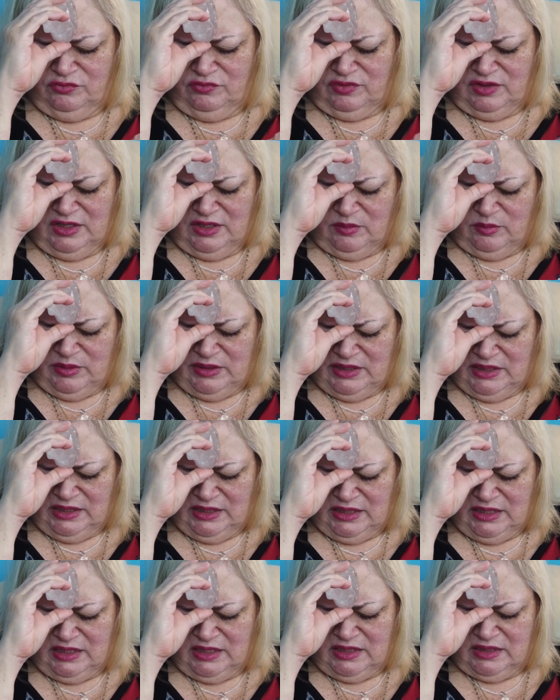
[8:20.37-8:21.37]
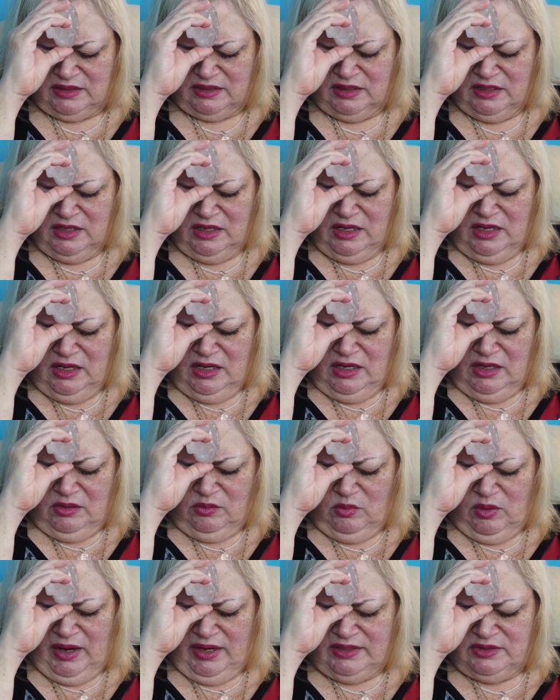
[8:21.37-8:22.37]
vehemently, and
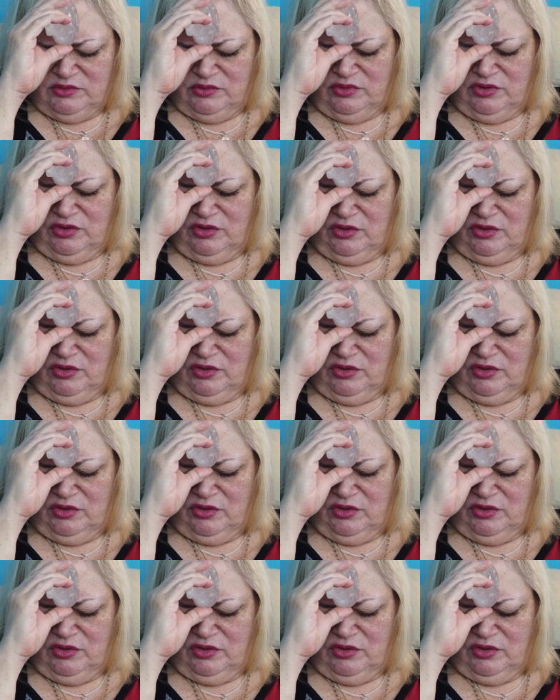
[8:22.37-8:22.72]
why do